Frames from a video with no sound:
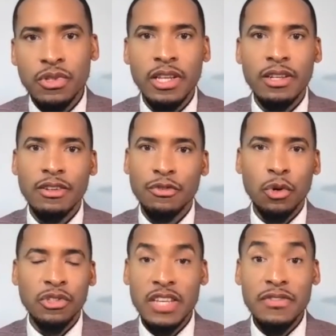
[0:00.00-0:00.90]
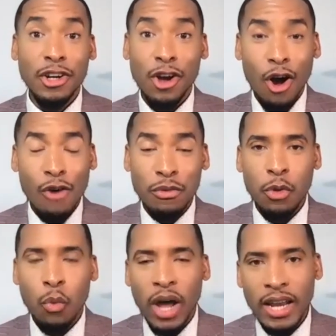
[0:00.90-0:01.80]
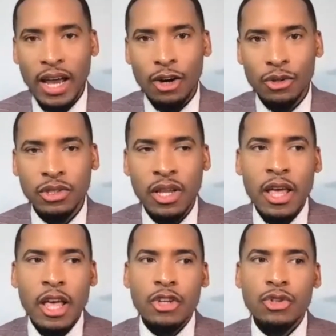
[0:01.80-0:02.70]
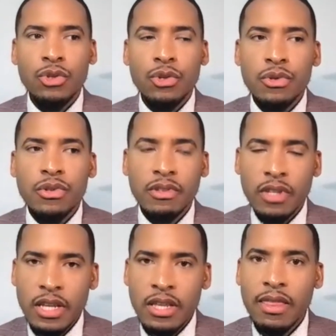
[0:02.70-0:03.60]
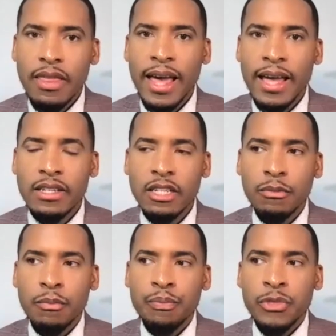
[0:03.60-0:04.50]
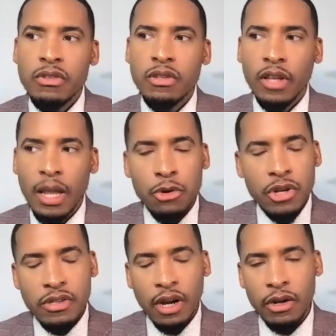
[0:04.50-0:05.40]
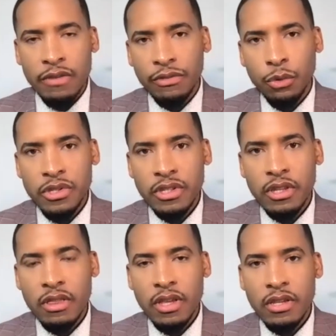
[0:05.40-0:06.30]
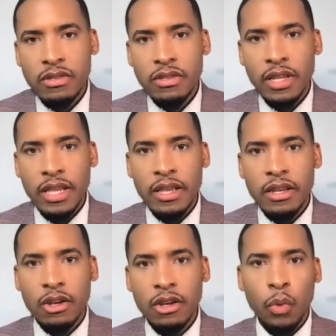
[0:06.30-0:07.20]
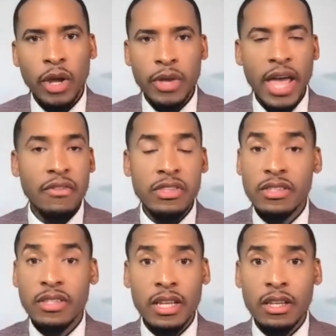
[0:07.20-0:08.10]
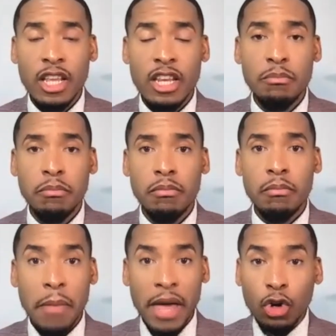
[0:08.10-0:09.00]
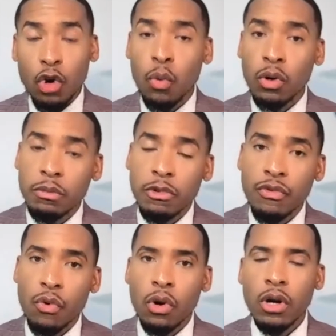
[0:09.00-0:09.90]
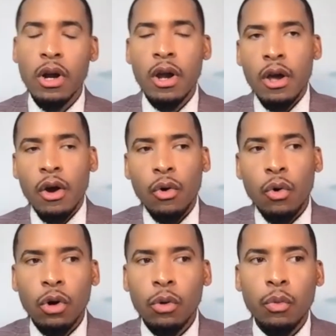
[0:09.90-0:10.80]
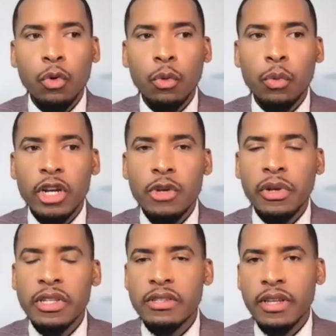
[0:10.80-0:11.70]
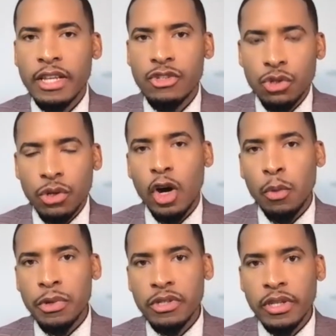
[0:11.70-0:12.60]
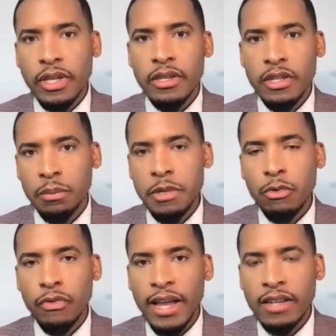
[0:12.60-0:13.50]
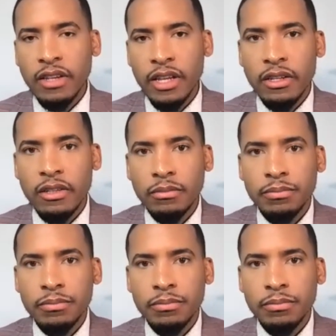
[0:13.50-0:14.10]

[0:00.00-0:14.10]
And of course, even a call from the White House. Do you see that celebrities are influencing this in a way we haven't seen in medical work before? Or what are you really seeing as you're helping to get young people vaccinated?